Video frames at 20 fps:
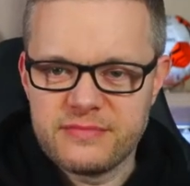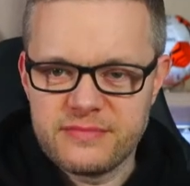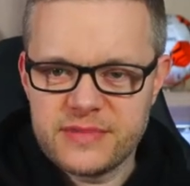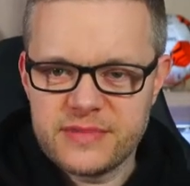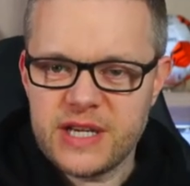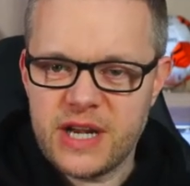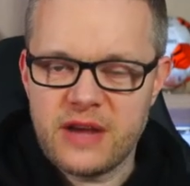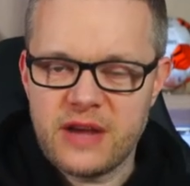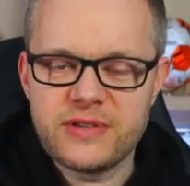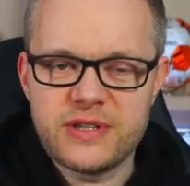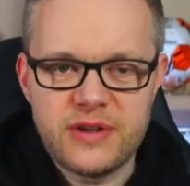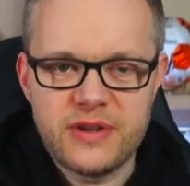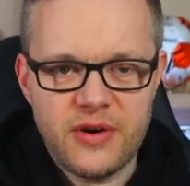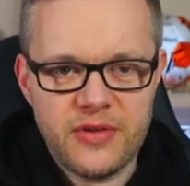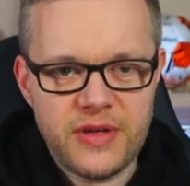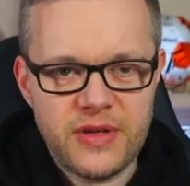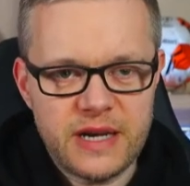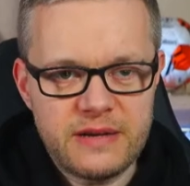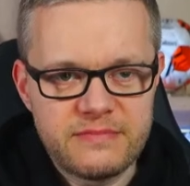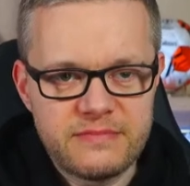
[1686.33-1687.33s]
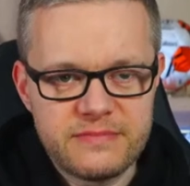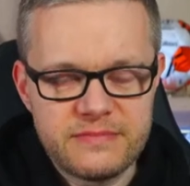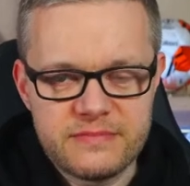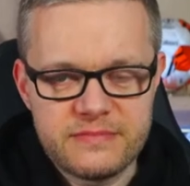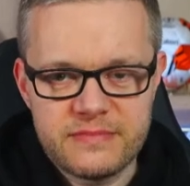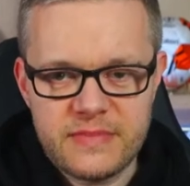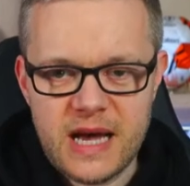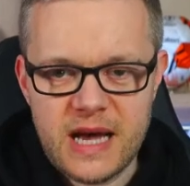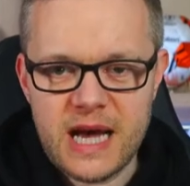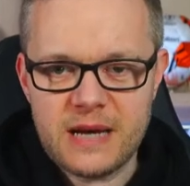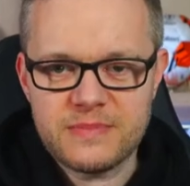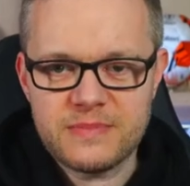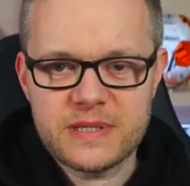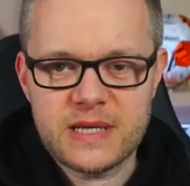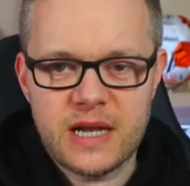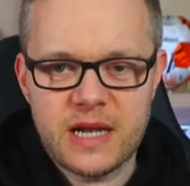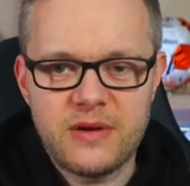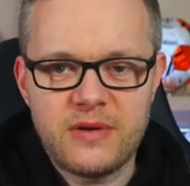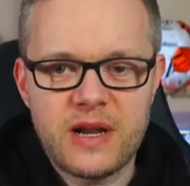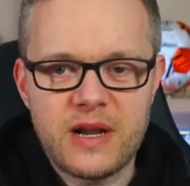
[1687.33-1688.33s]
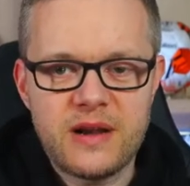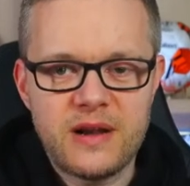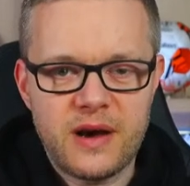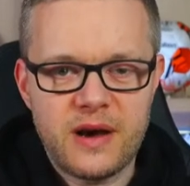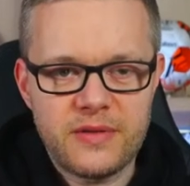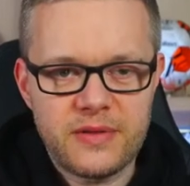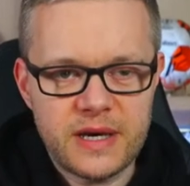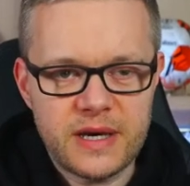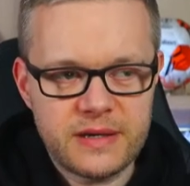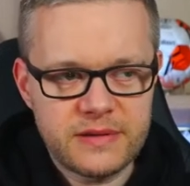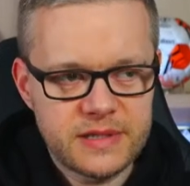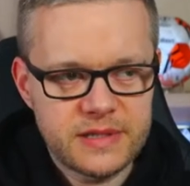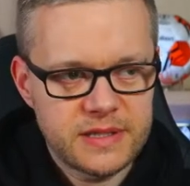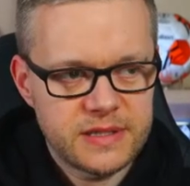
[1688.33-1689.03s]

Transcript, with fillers: She knows nothing. Absolutely nothing.